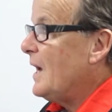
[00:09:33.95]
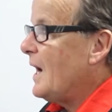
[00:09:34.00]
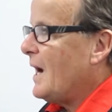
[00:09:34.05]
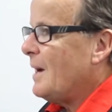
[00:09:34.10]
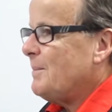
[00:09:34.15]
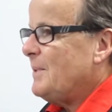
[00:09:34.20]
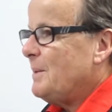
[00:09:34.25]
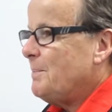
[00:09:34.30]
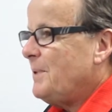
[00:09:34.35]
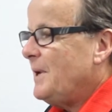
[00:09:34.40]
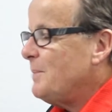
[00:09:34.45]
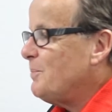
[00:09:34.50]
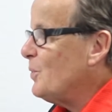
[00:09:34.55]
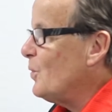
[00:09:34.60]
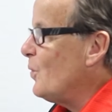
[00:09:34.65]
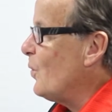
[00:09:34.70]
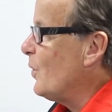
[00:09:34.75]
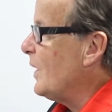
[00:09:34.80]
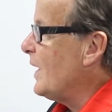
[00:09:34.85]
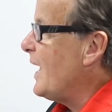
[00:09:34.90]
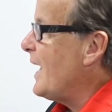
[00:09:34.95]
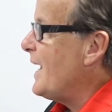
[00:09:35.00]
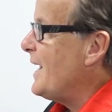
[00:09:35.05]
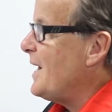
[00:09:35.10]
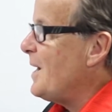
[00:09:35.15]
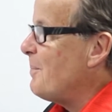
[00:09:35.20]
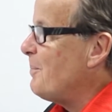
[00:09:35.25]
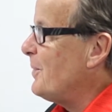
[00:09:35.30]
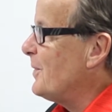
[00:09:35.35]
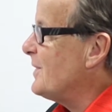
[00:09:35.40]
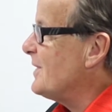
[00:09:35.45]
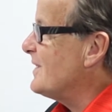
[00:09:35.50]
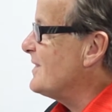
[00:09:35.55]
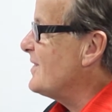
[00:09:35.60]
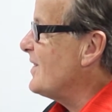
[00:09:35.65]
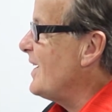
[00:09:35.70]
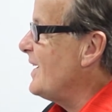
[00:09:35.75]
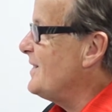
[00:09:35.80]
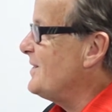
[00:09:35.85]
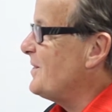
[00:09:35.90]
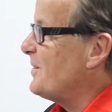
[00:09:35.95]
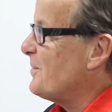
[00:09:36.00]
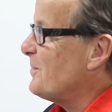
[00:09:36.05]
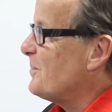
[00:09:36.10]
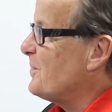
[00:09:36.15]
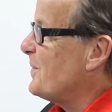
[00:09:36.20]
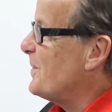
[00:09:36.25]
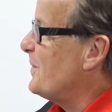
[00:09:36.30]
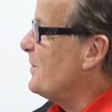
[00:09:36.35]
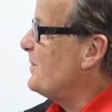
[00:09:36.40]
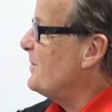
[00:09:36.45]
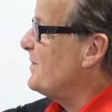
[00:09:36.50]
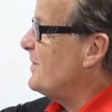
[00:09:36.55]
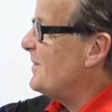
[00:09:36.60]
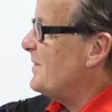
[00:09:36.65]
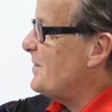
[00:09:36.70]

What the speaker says: I mean, people will line up on the sides of the roads and